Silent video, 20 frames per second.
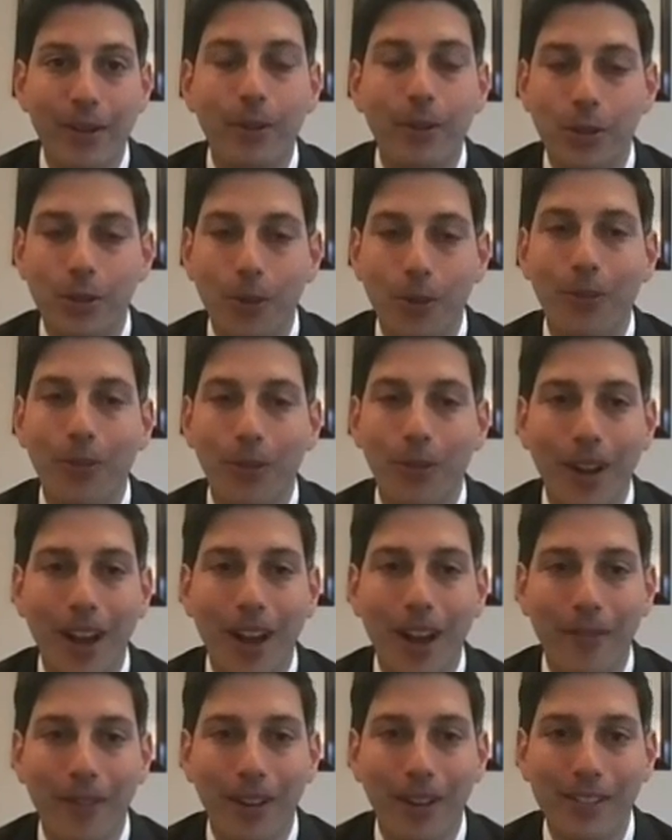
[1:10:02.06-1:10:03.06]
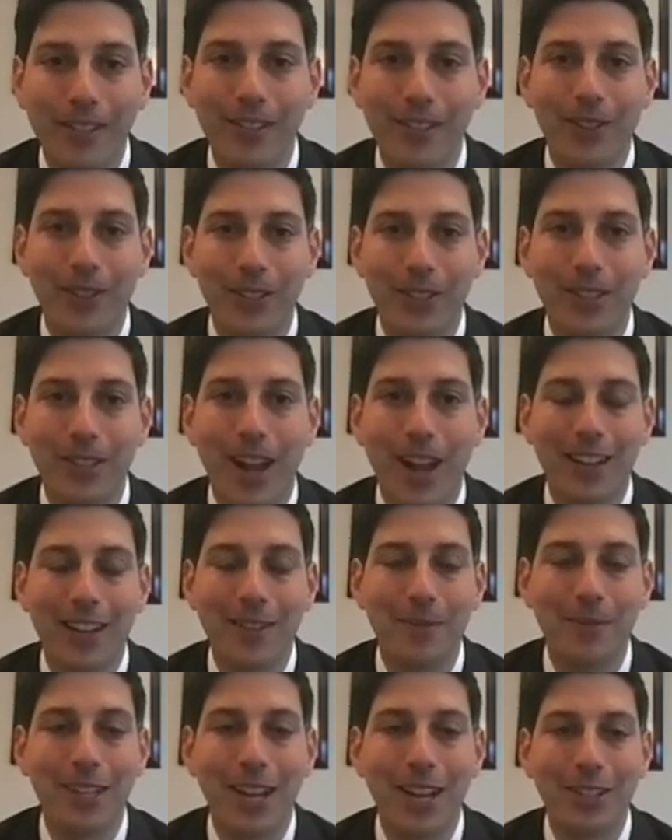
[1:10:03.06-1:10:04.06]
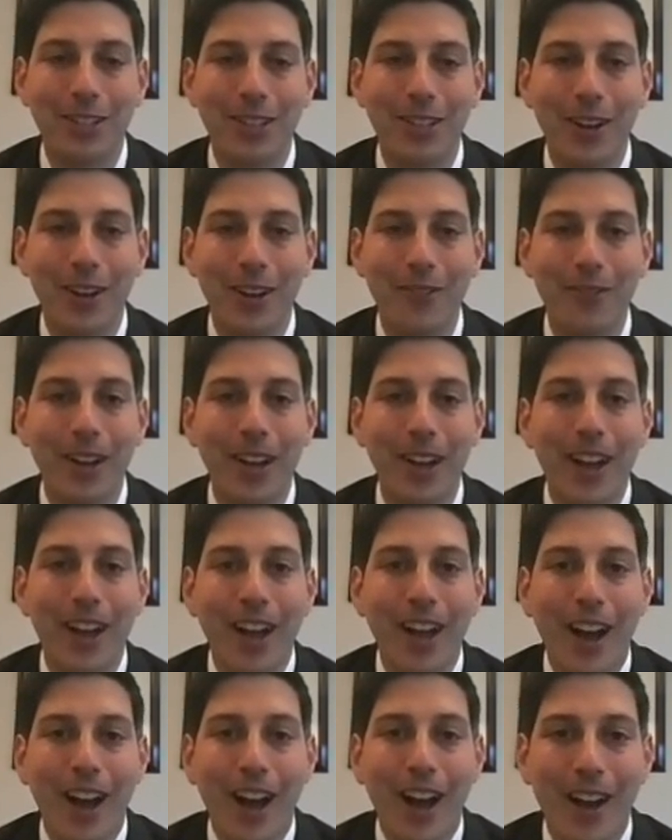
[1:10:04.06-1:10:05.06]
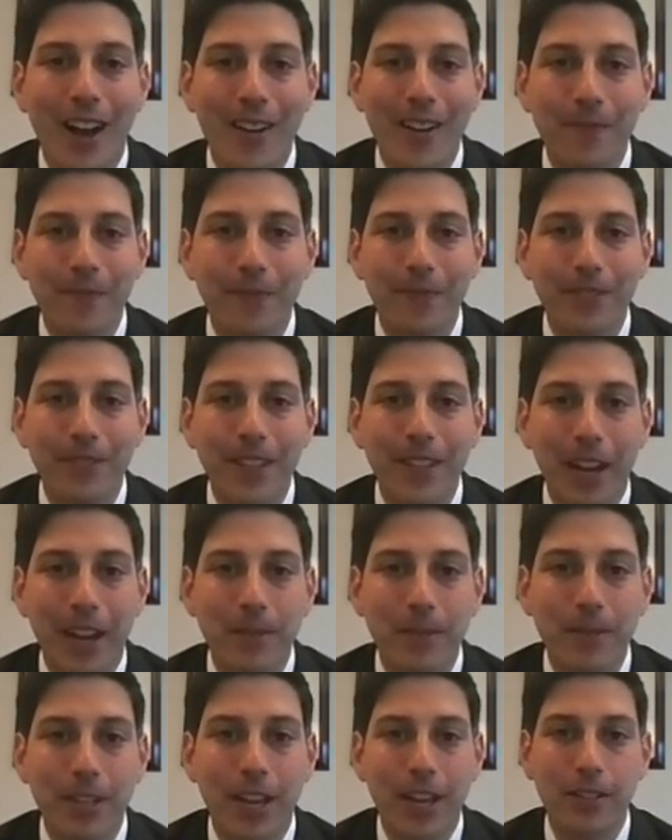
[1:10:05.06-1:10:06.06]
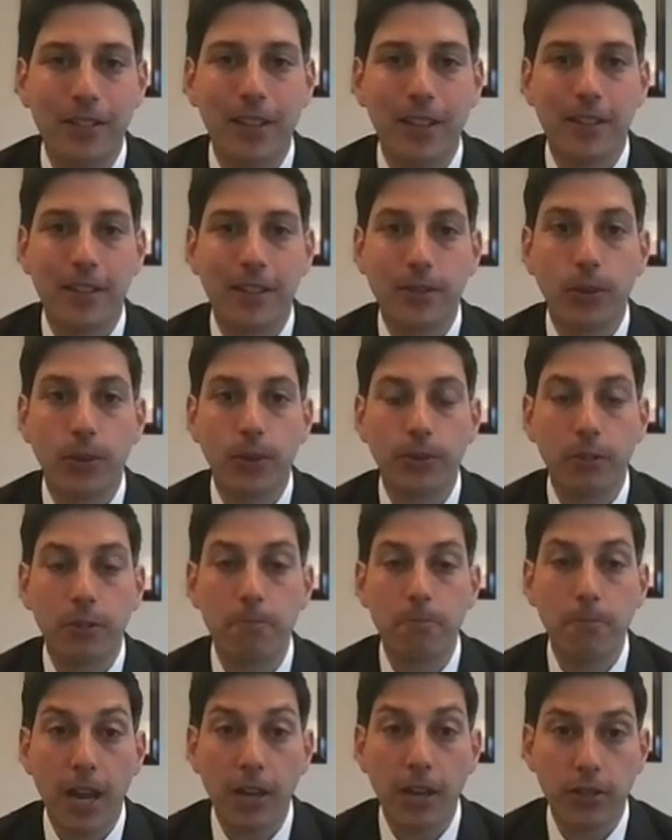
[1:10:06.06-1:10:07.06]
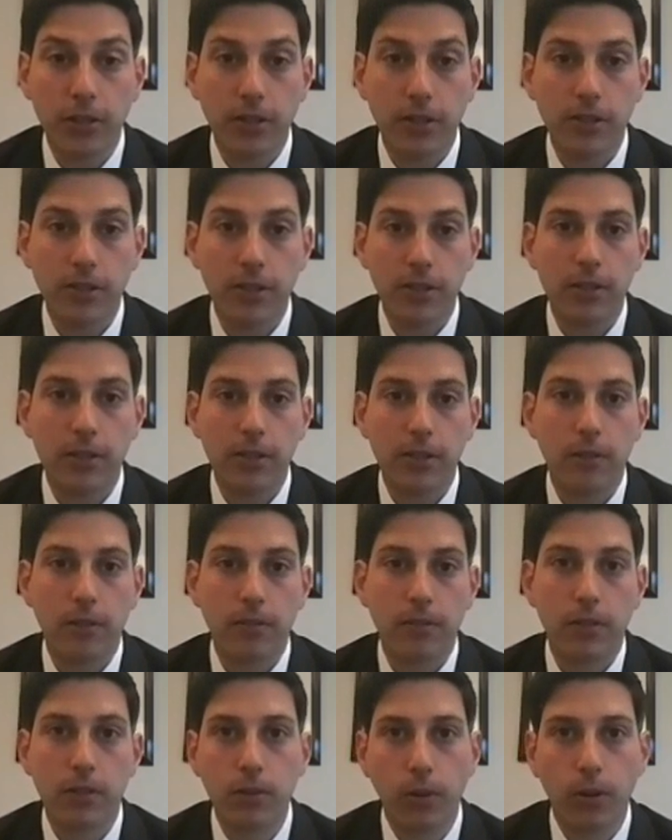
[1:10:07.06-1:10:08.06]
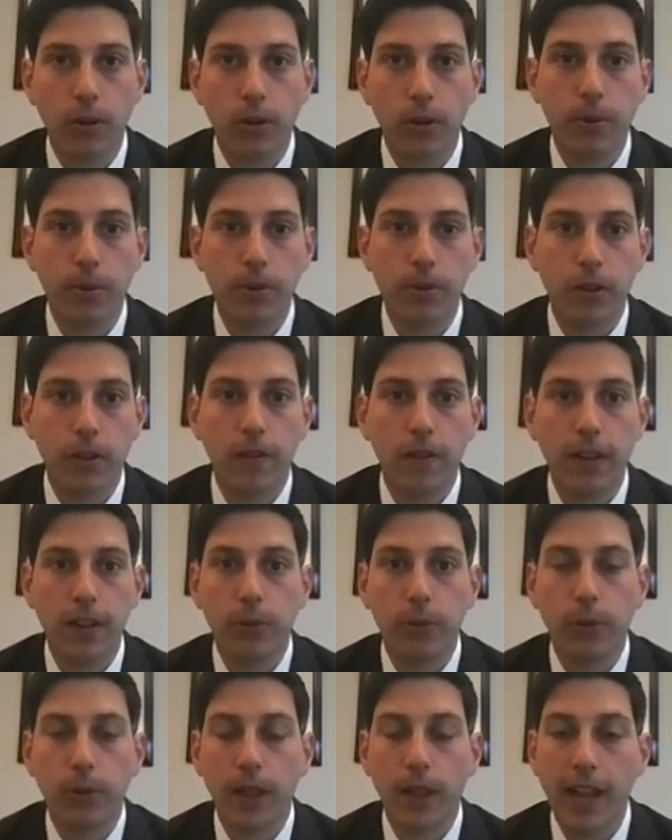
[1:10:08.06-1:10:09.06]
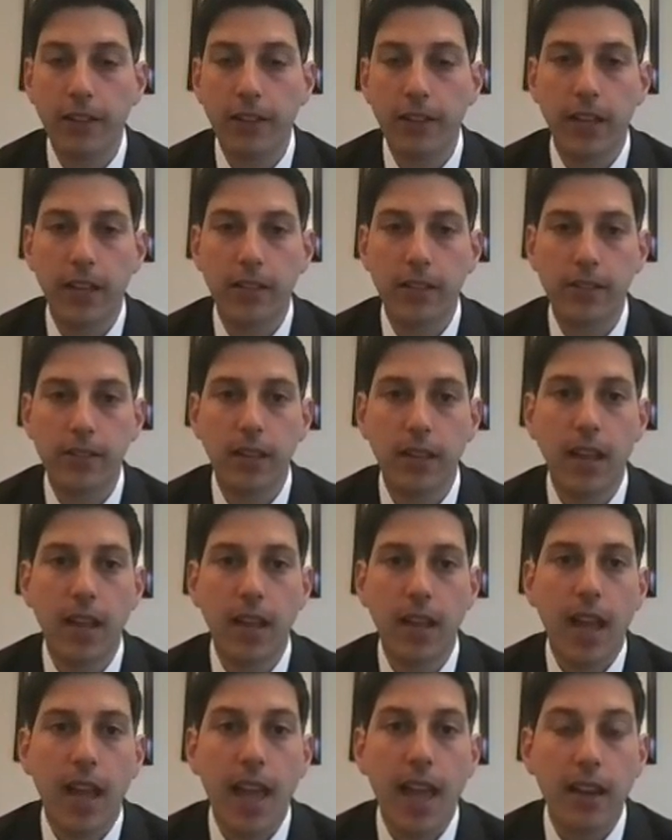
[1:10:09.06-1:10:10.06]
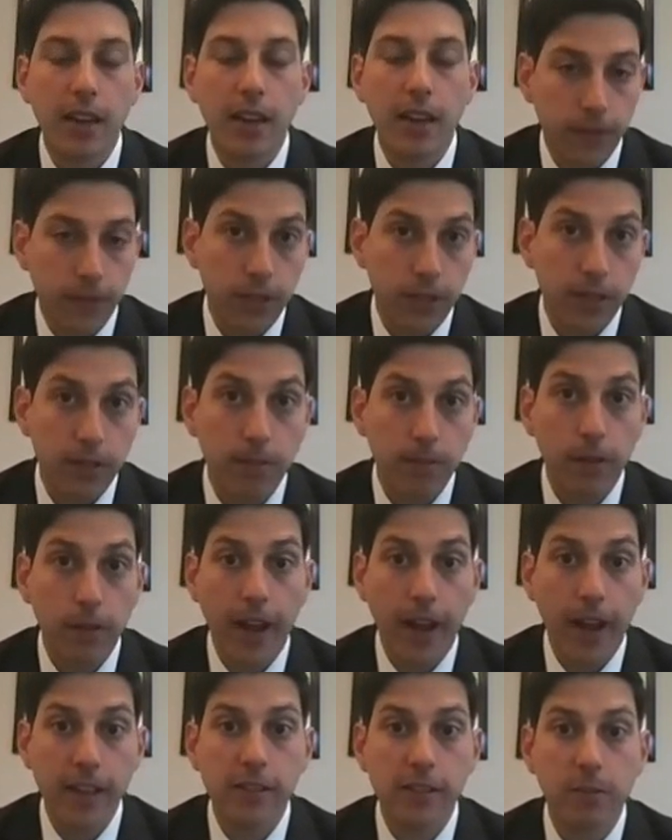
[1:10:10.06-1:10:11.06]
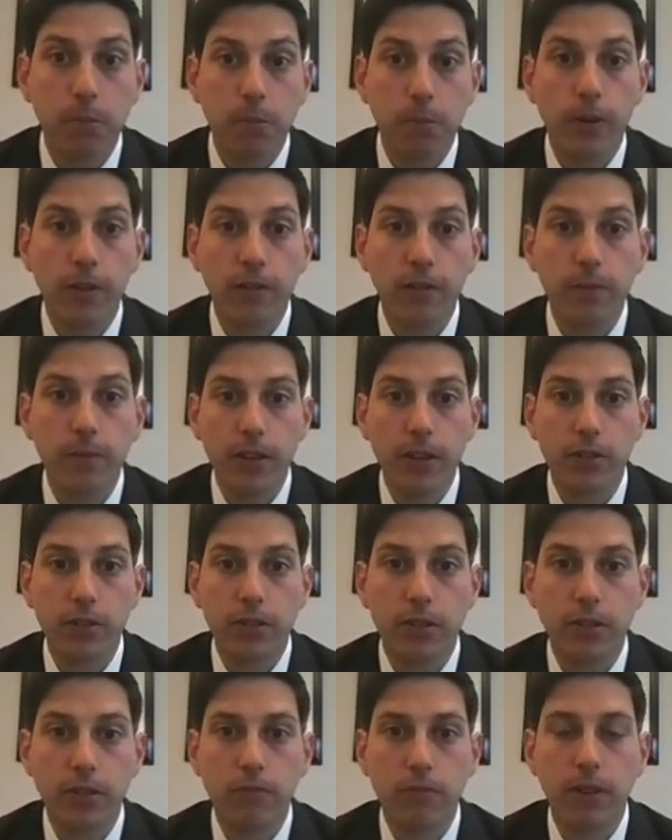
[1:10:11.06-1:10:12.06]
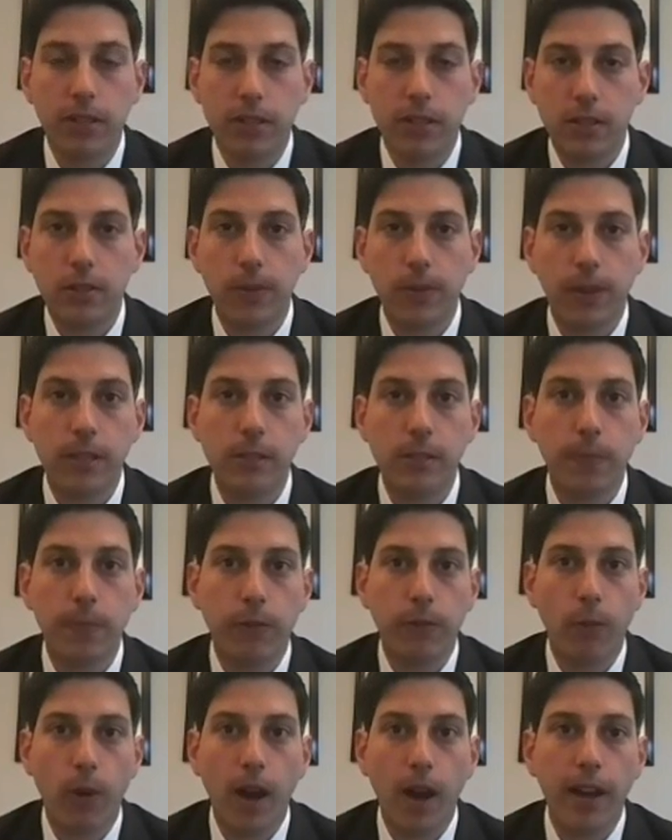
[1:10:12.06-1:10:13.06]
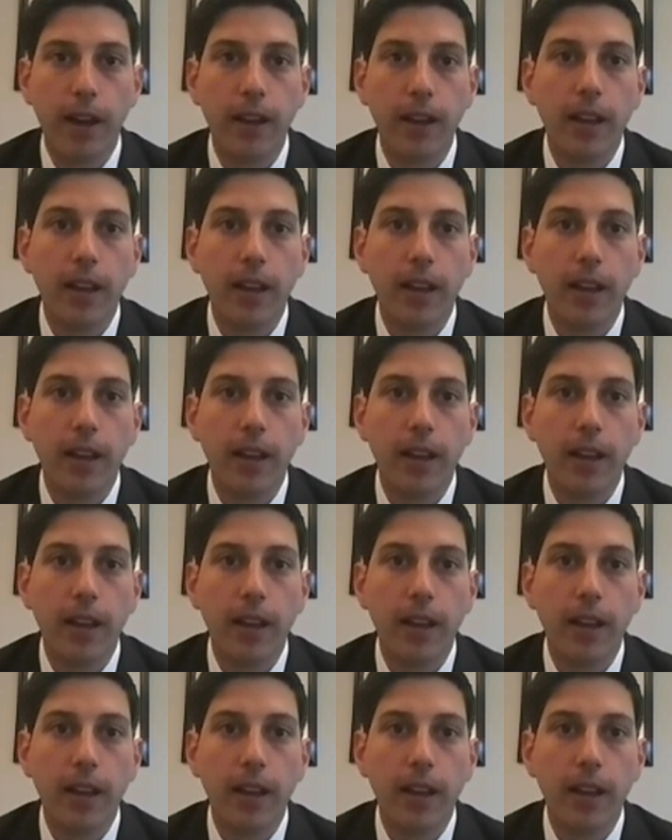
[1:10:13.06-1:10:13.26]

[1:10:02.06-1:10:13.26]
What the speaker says: which hopefully you have sufficient documentation of, documentation that the school took measures to restore or preserve equal access, and if you didn't provide supportive measures, reasons to explain why.